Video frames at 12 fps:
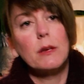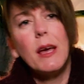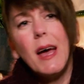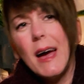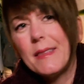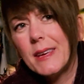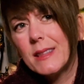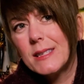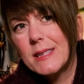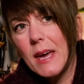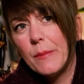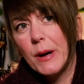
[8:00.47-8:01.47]
I think this
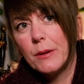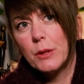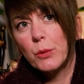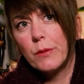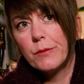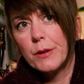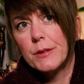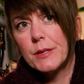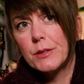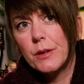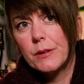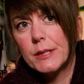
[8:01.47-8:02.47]
came out in the reverse.
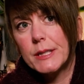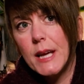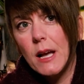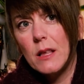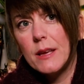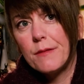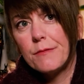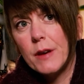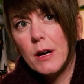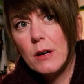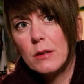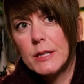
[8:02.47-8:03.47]
It's hard to tell. It
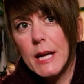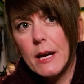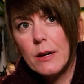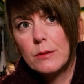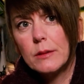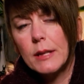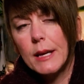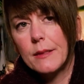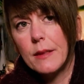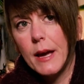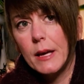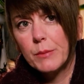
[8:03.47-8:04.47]
fell down like
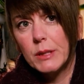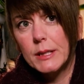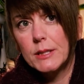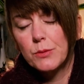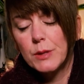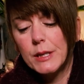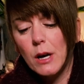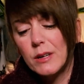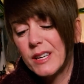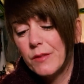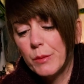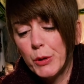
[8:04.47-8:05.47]
that, but let's read it. I'll
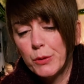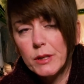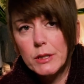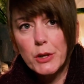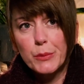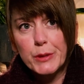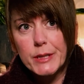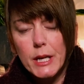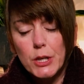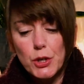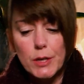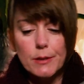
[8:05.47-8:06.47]
give you both
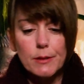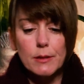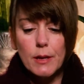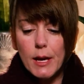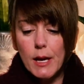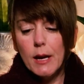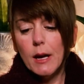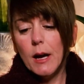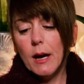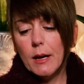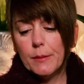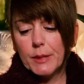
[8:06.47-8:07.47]
interpretations.
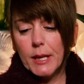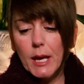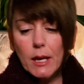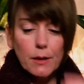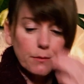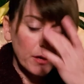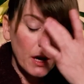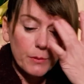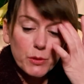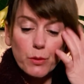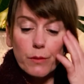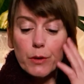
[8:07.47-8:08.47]
The King of
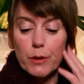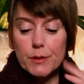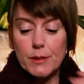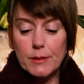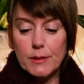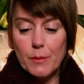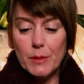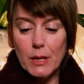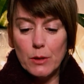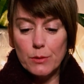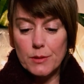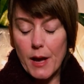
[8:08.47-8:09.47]
Cups reverse is somebody
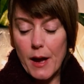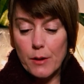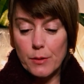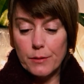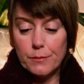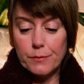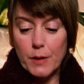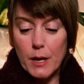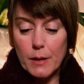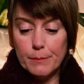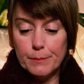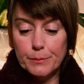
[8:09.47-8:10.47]
who's out of
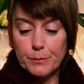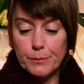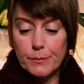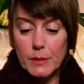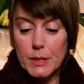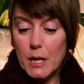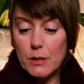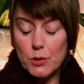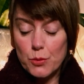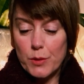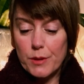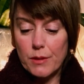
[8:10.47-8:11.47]

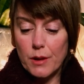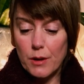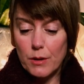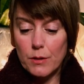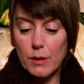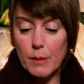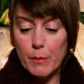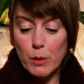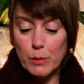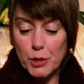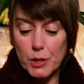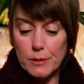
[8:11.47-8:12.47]
touch with their
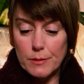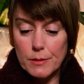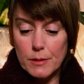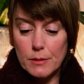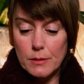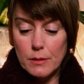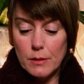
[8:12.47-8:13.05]
emotions.